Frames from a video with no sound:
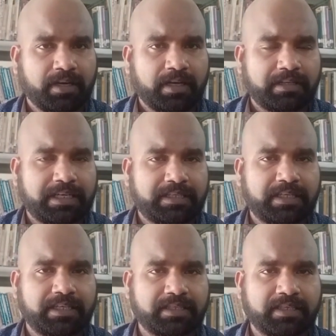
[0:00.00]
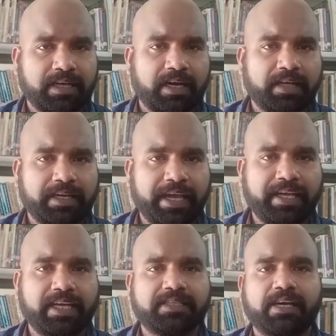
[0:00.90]
That the
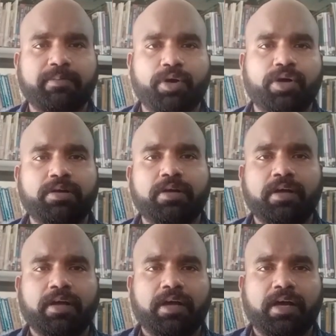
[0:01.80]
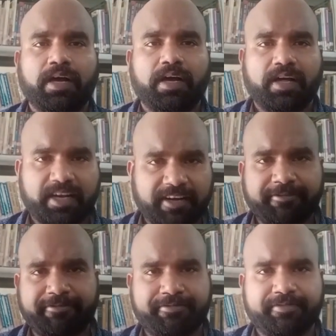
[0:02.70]
areas are more
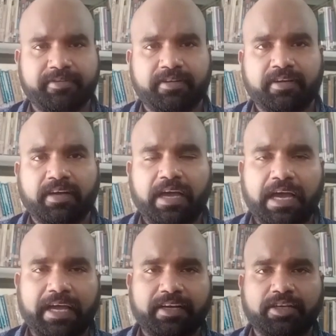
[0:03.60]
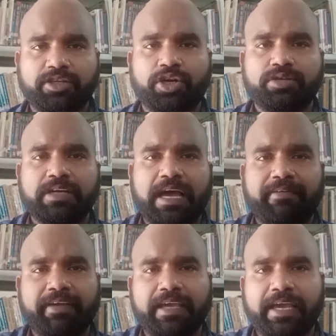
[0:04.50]
rough and not
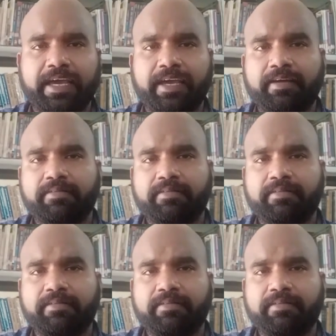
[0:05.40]
having a